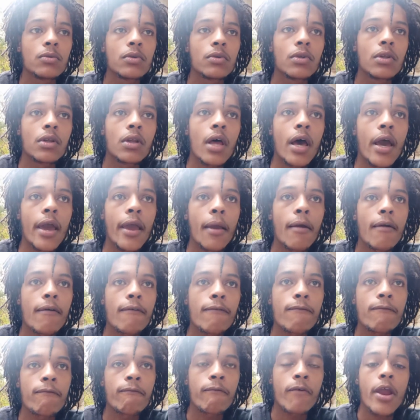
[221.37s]
like
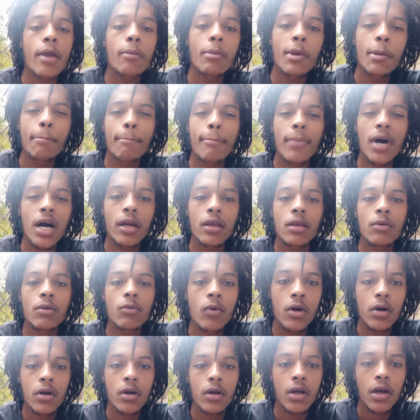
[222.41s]
frame and body
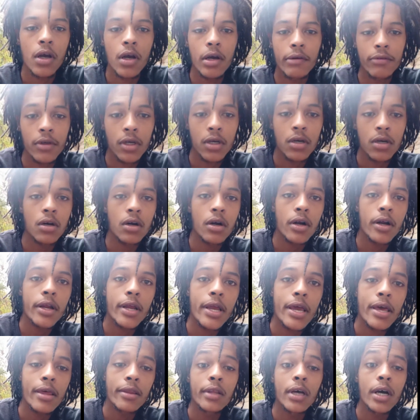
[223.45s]
work of the car
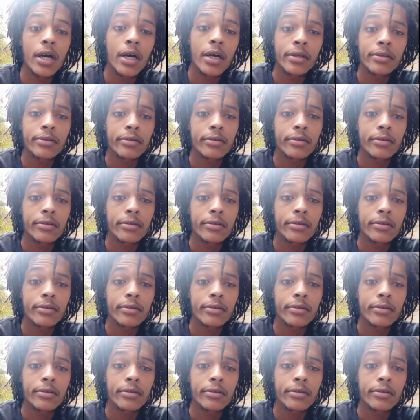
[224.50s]
in line.